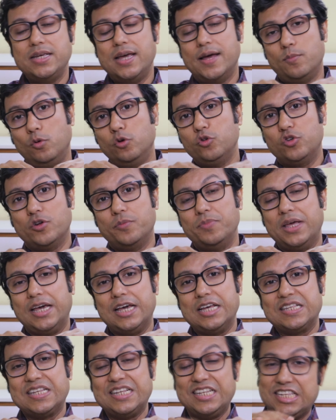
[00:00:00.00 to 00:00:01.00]
and most of the
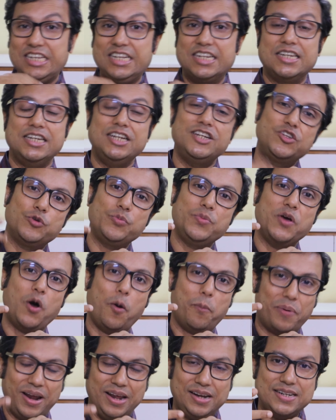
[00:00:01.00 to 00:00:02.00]
cases it needs to be
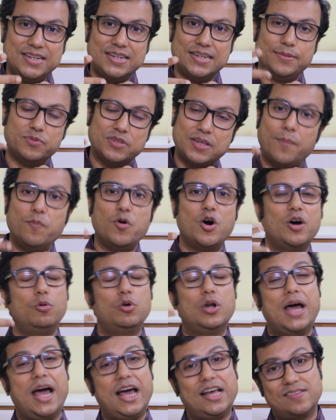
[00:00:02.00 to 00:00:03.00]
operated if
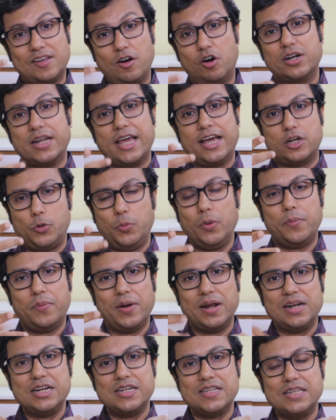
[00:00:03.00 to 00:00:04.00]
someone has got ectopic
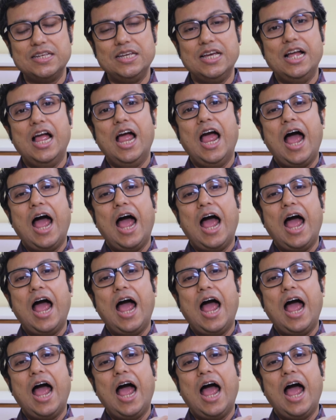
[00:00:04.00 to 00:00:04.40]
pregnancy.